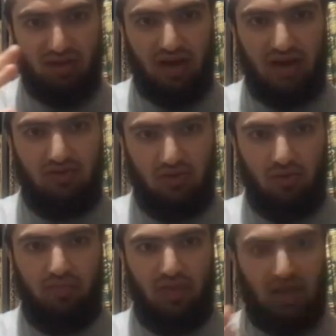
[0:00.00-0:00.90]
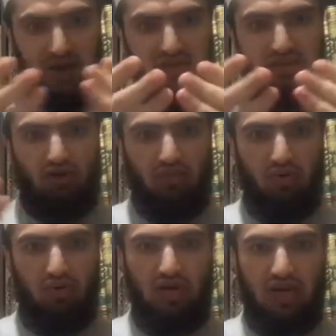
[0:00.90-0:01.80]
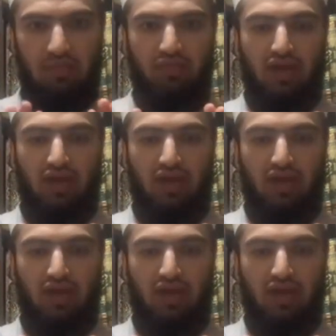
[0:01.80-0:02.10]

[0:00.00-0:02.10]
around you and then your community.